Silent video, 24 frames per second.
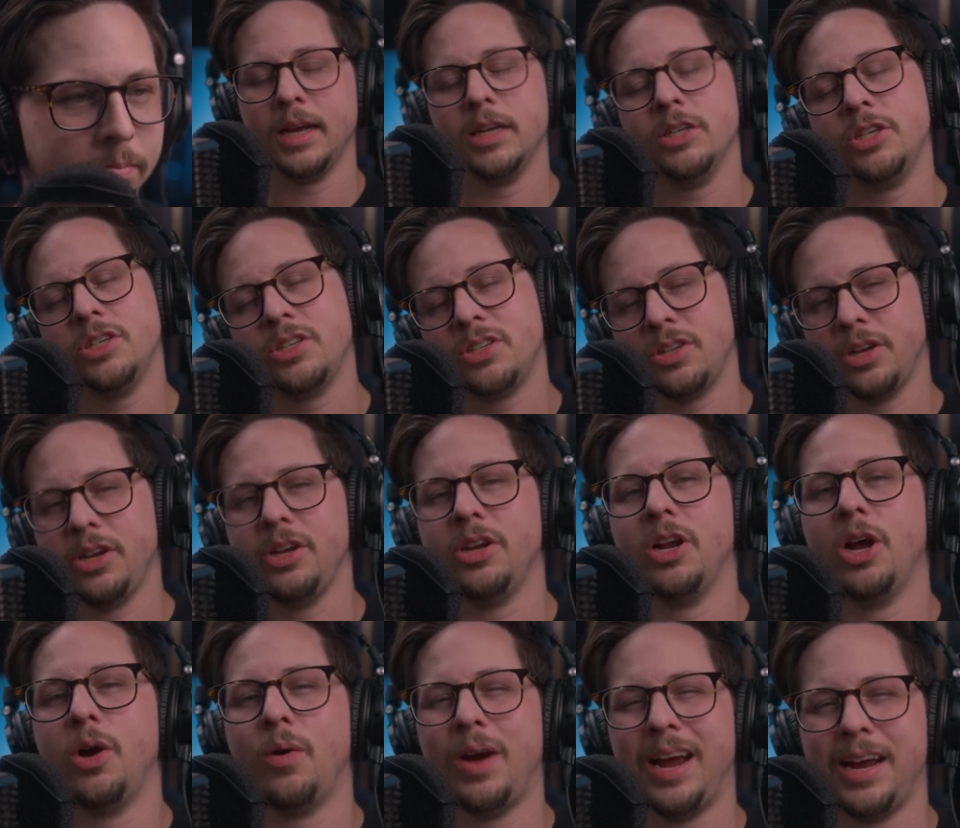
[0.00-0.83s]
And just so
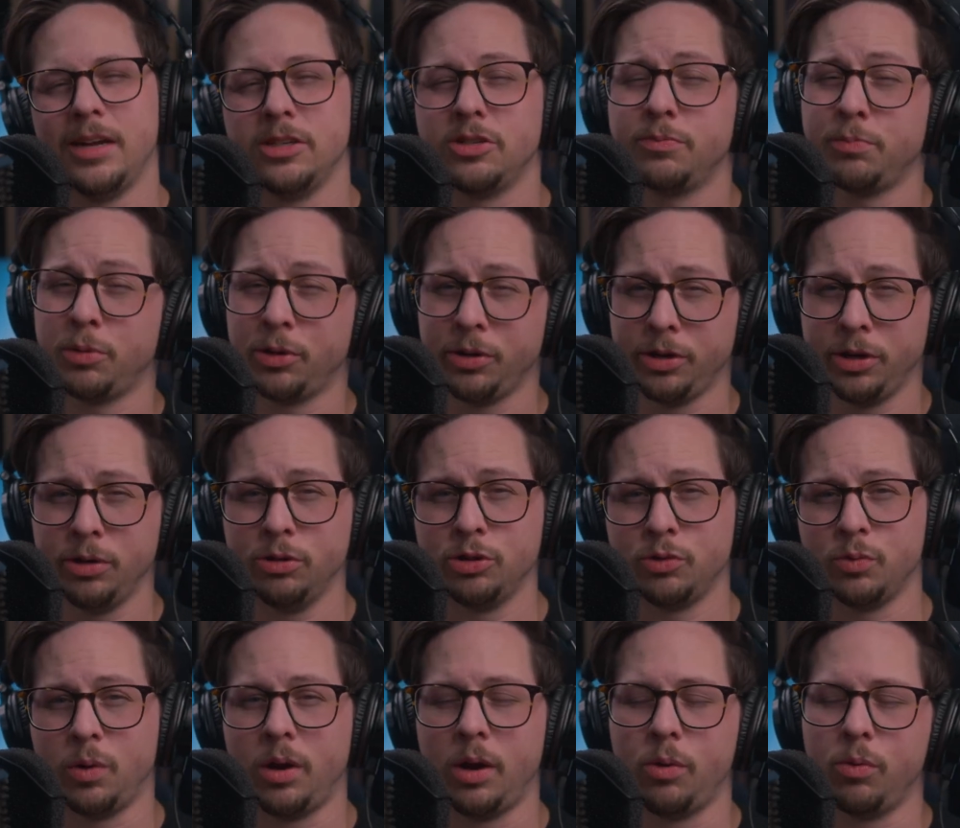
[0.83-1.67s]
you know, as per
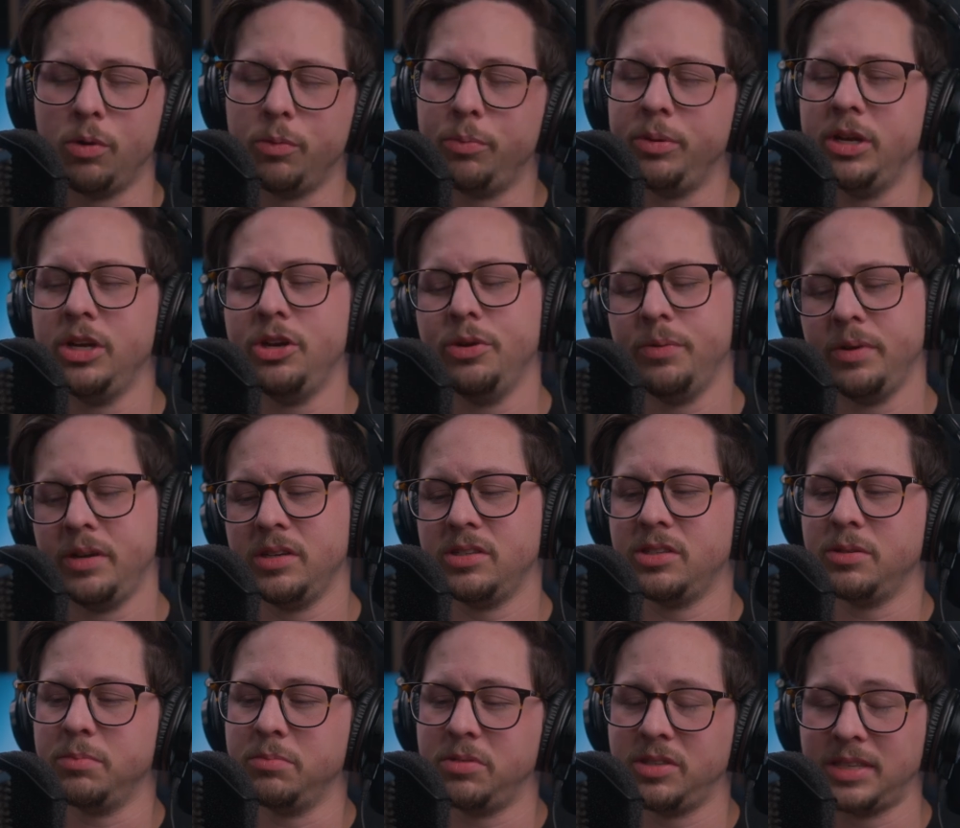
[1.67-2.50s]
usual, I will be doing
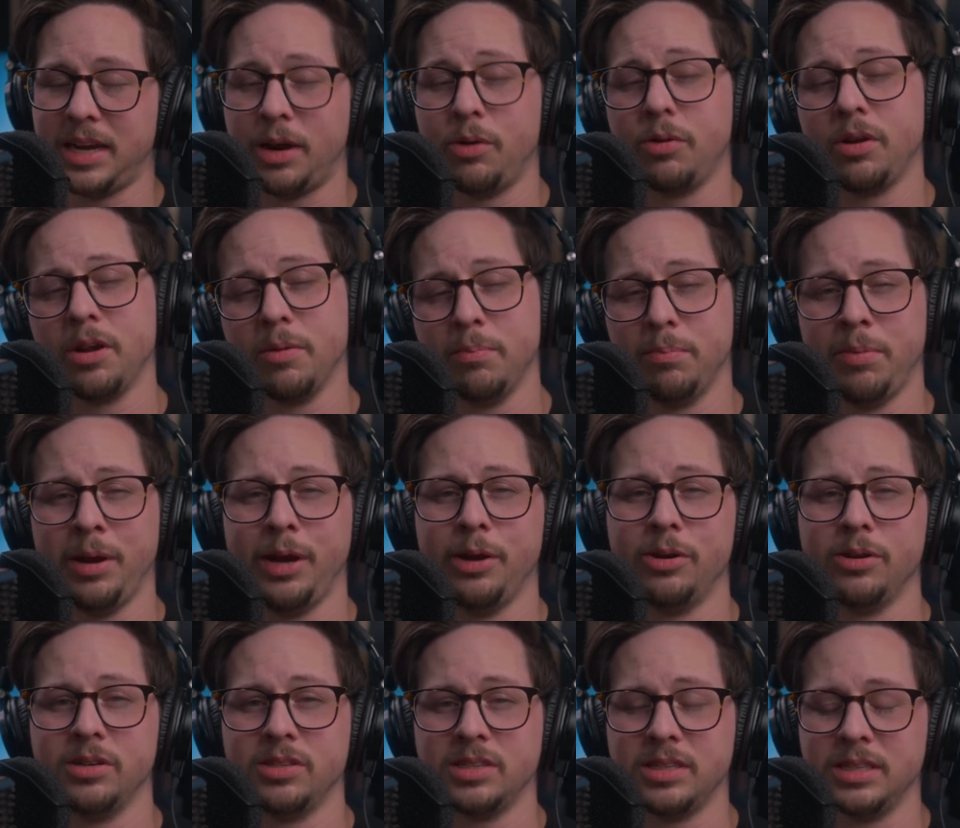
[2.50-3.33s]
some sound
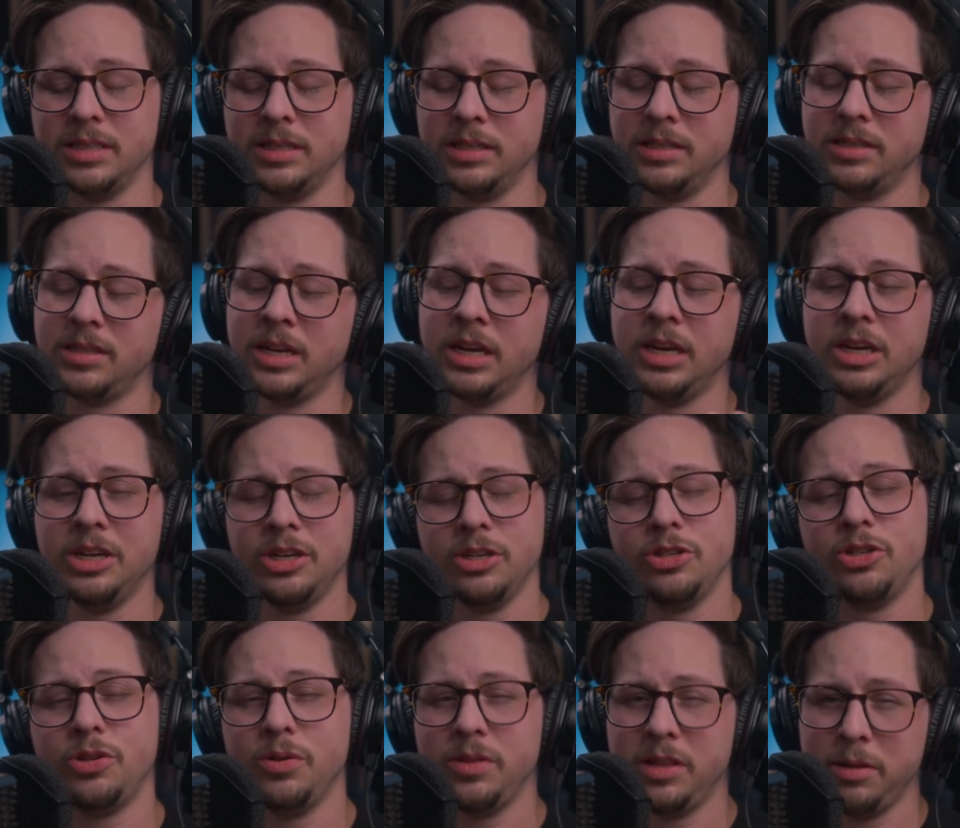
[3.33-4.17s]
comparisons
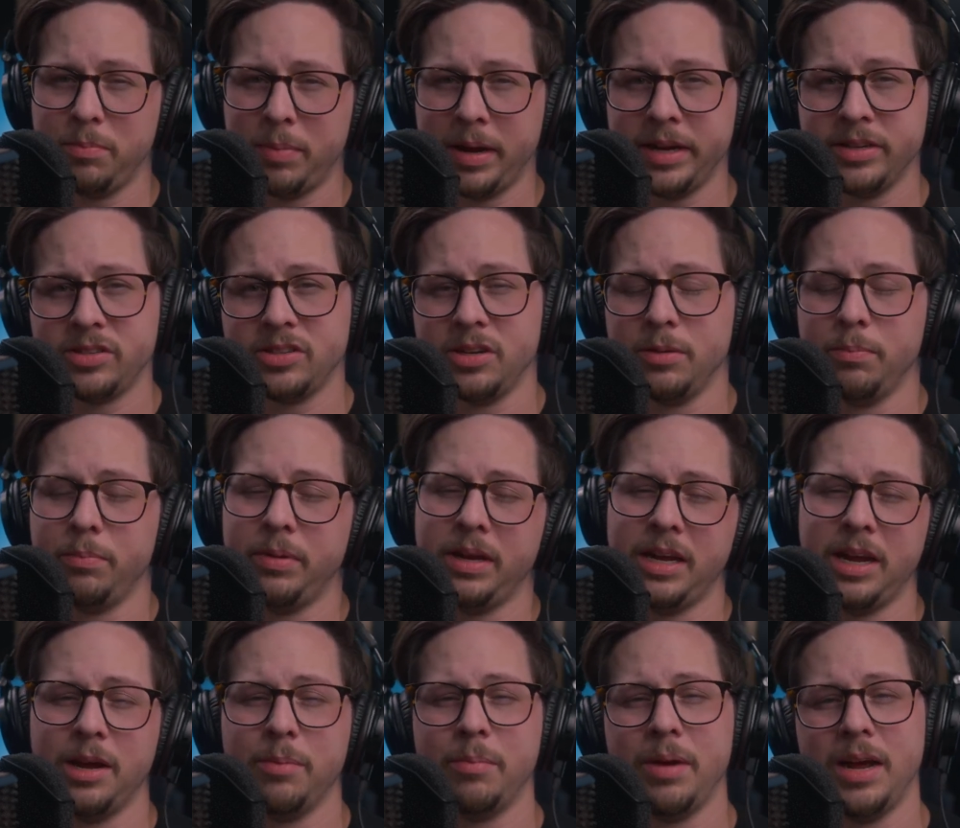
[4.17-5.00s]
to the BASN
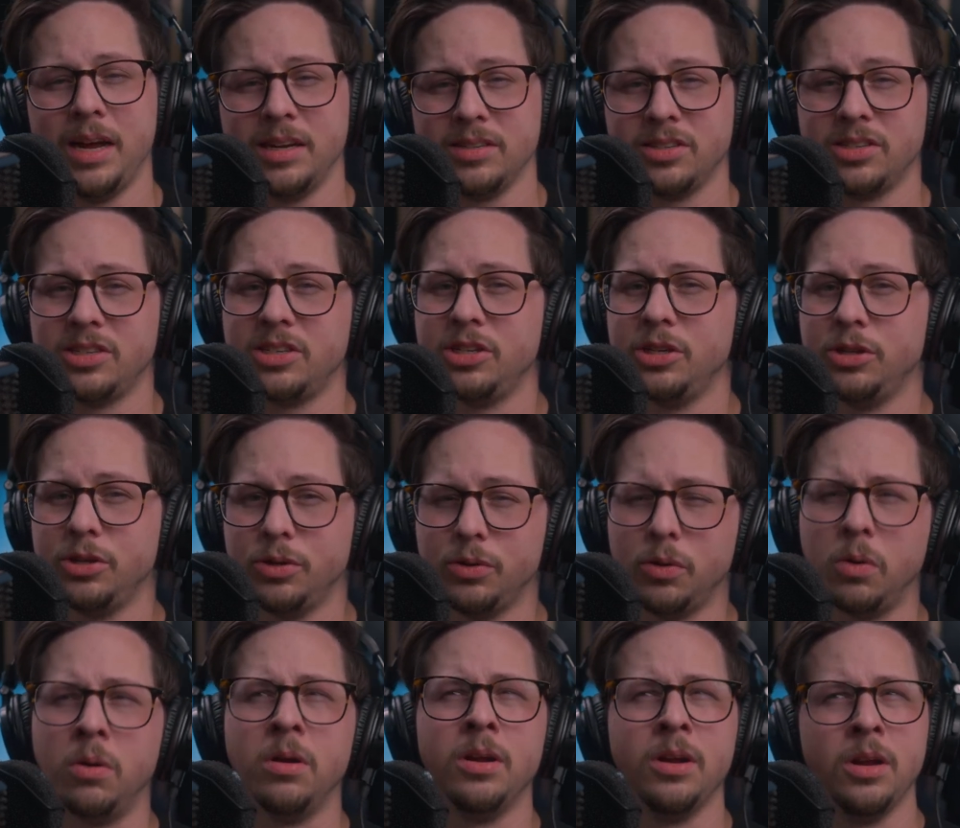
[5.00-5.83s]

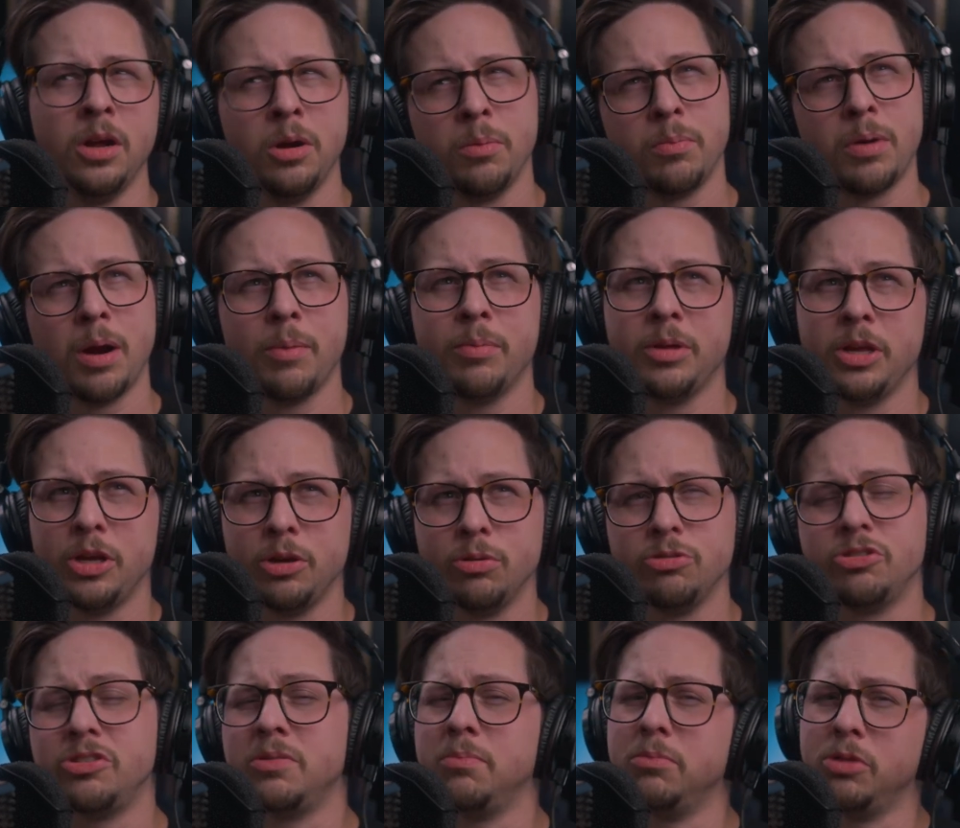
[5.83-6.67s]
BMS2, probably
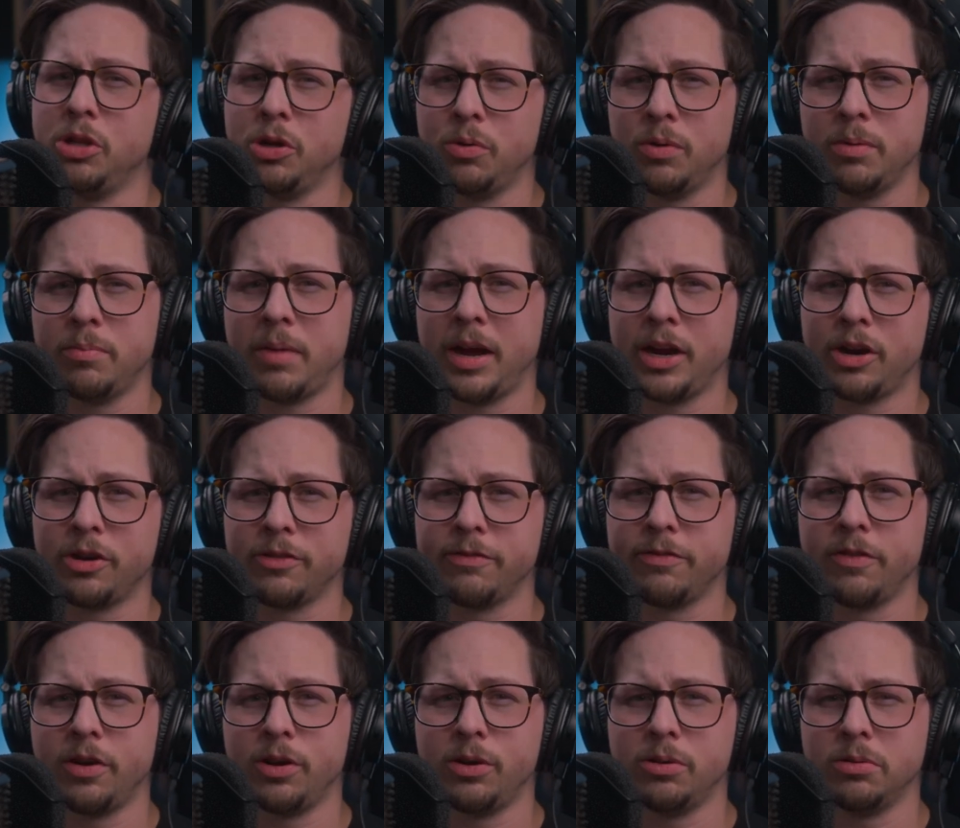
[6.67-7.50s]
use some Lewitt
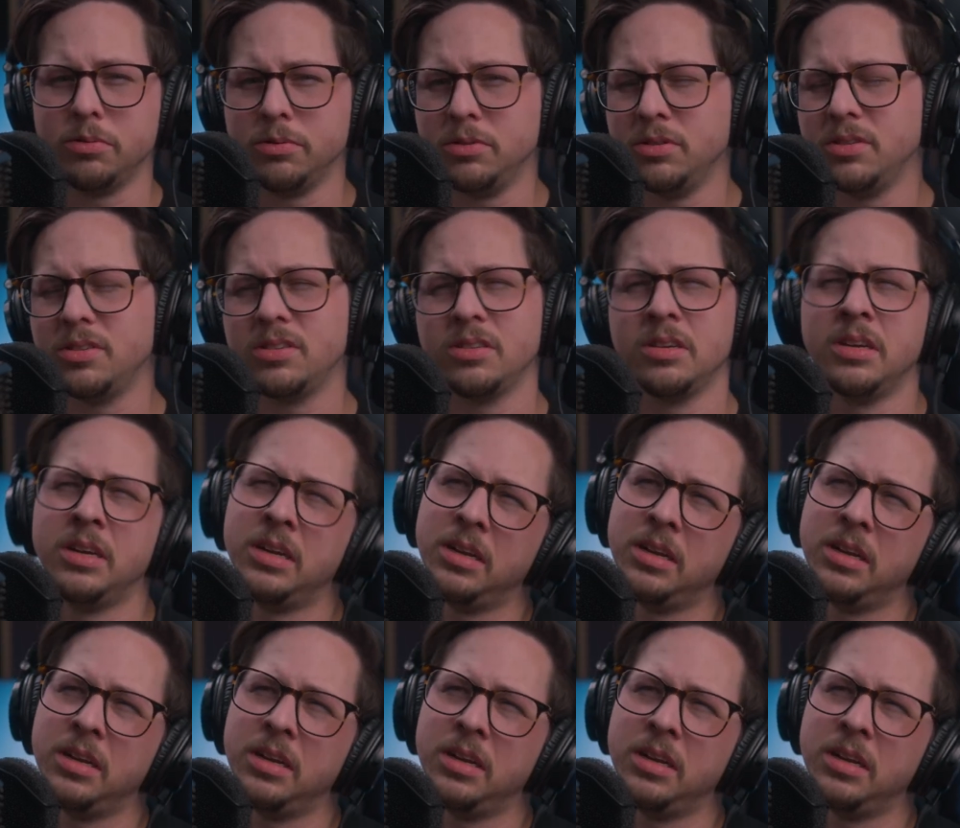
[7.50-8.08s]
microphones,